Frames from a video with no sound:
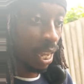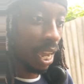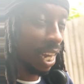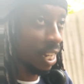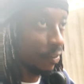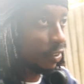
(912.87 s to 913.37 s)

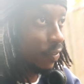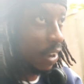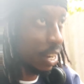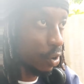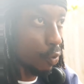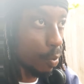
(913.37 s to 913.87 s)
And if you
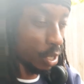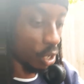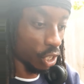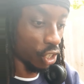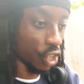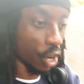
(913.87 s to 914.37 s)
find a woman on
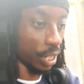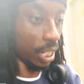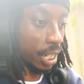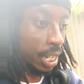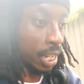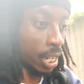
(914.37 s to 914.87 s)
your journey,
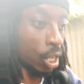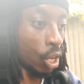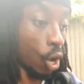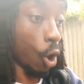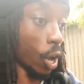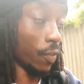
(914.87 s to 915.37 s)

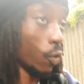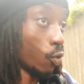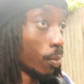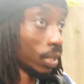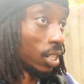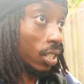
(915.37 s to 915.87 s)
or if a
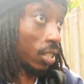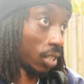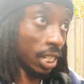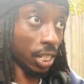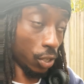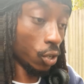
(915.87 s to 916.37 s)
woman
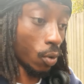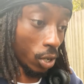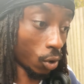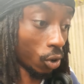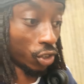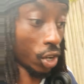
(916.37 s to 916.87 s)
sees you on
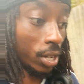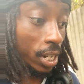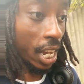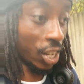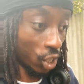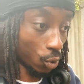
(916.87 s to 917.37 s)
your journey
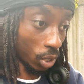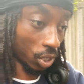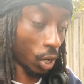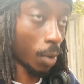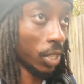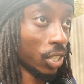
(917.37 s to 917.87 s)
and she wants to
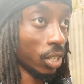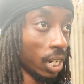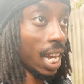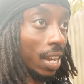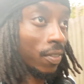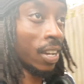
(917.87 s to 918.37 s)
come into your
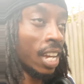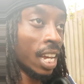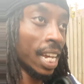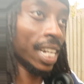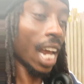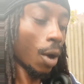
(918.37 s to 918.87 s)
life,
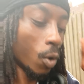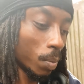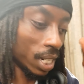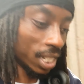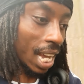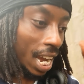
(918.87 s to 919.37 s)
that woman
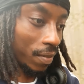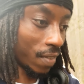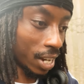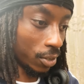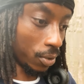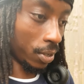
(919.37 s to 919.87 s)
needs to add
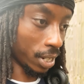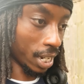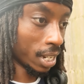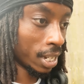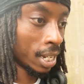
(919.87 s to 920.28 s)
value, yeah?